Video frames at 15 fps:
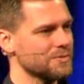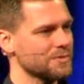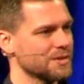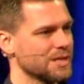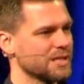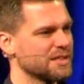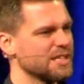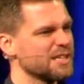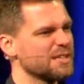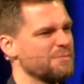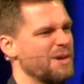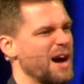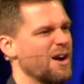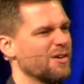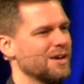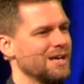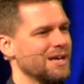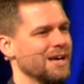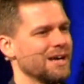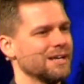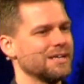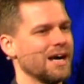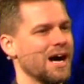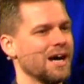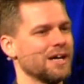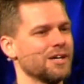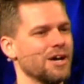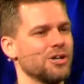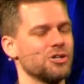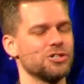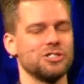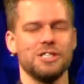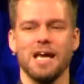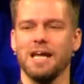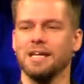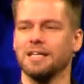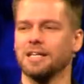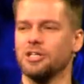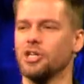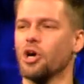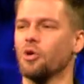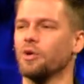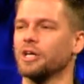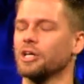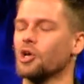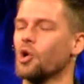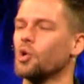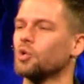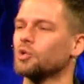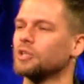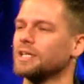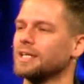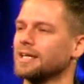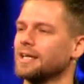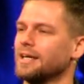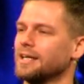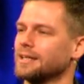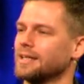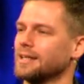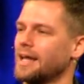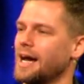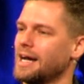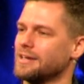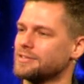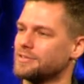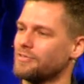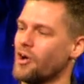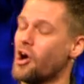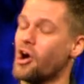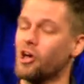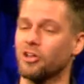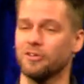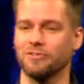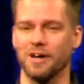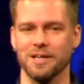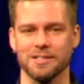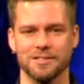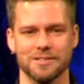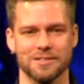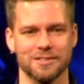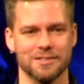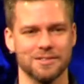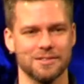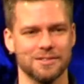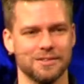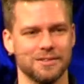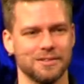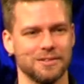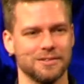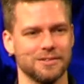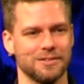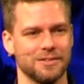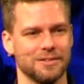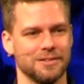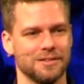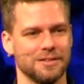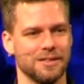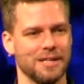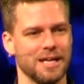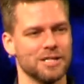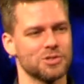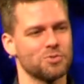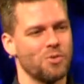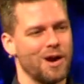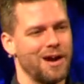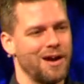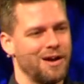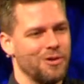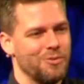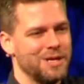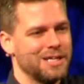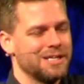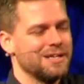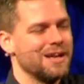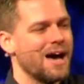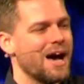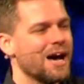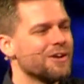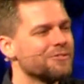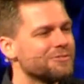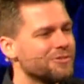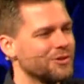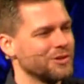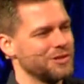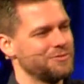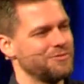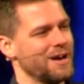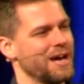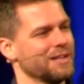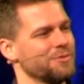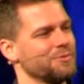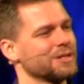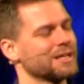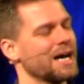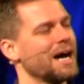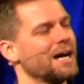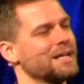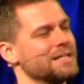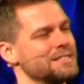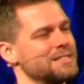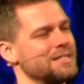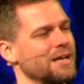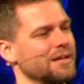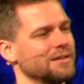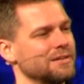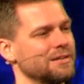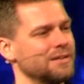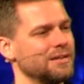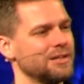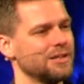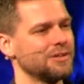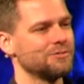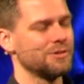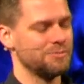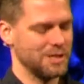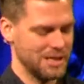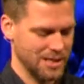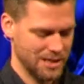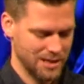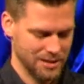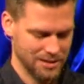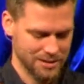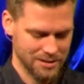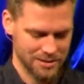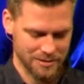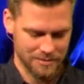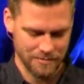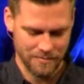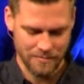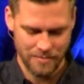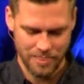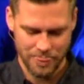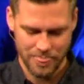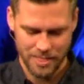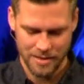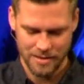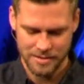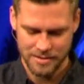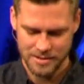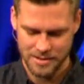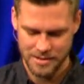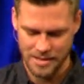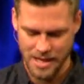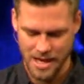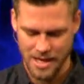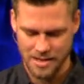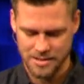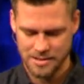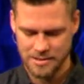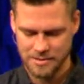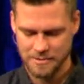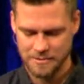And think about God understanding and knowing and holding the lives of all of us. And that is where we cannot fully fathom what God has done from beginning to the end.